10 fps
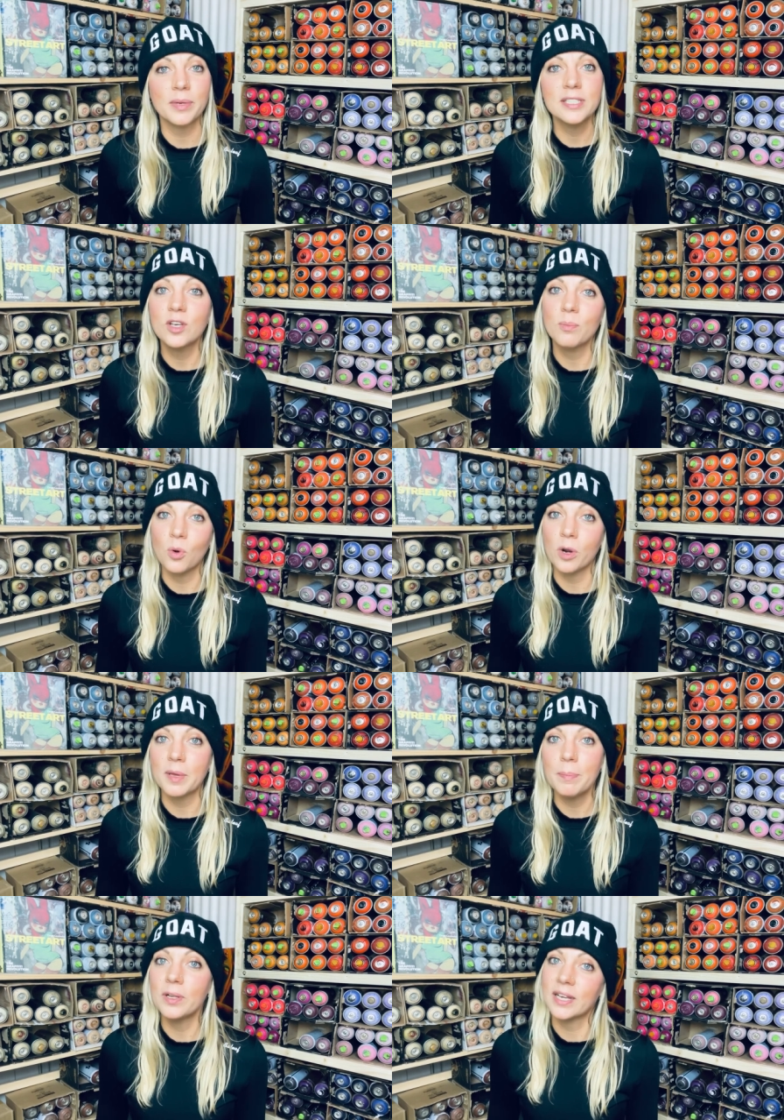me so more
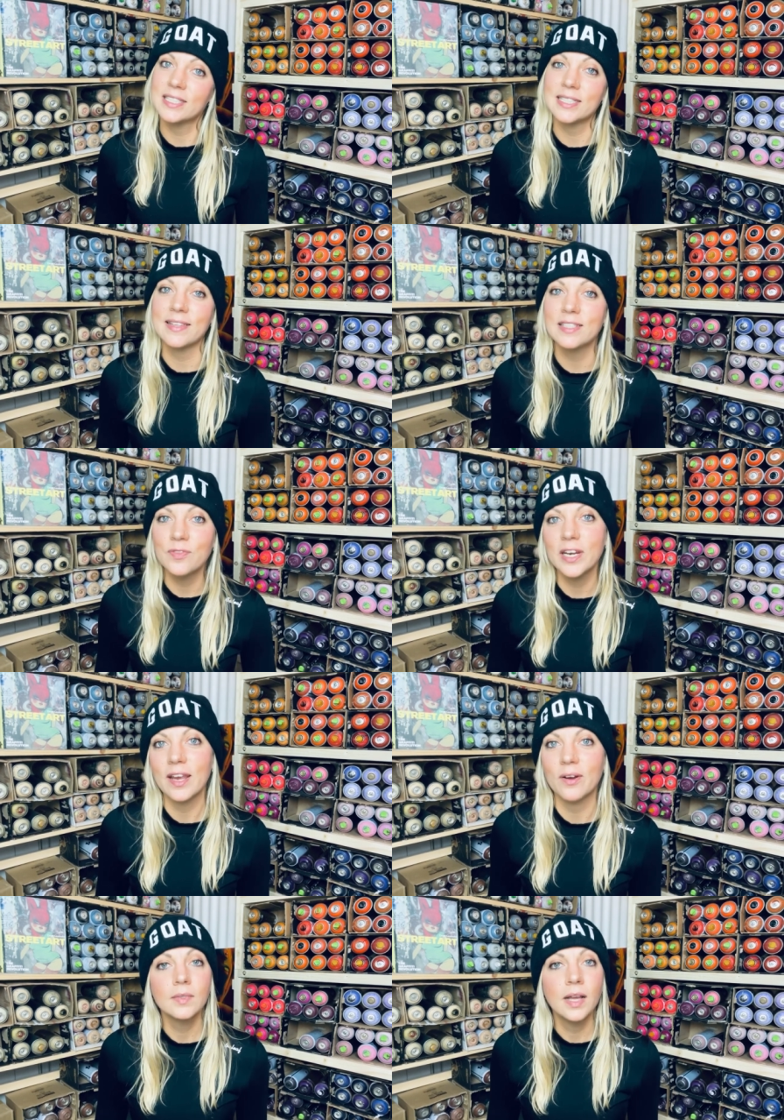people can see this
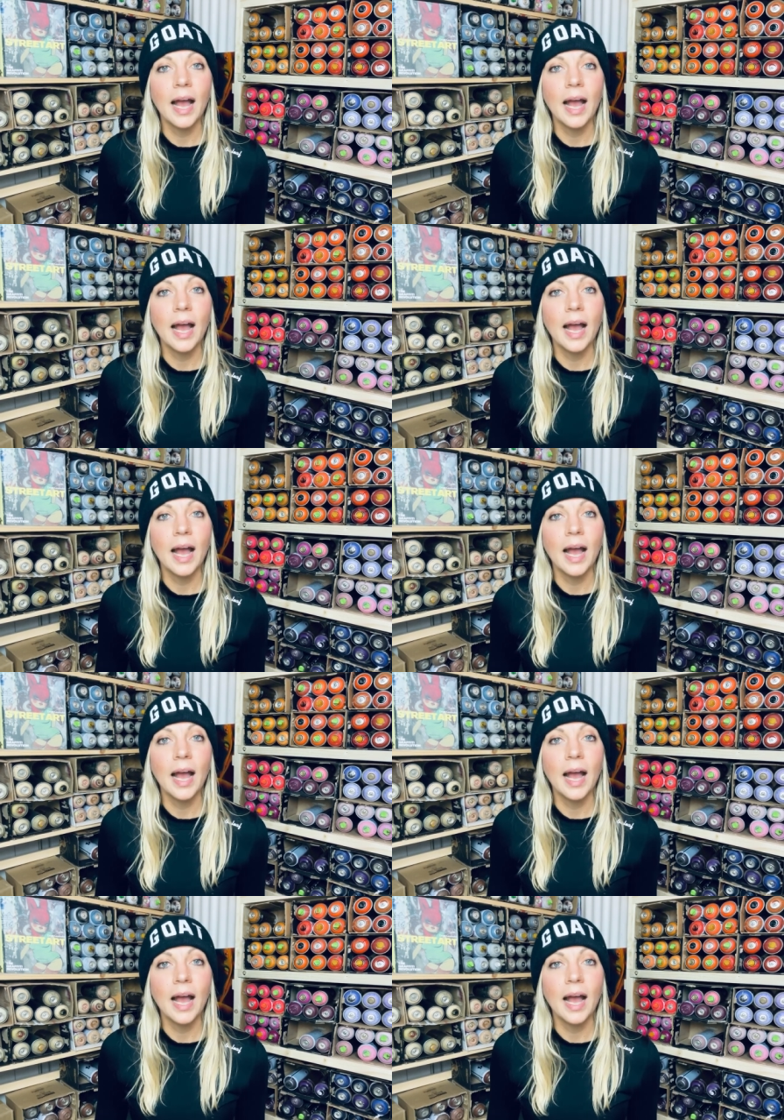video.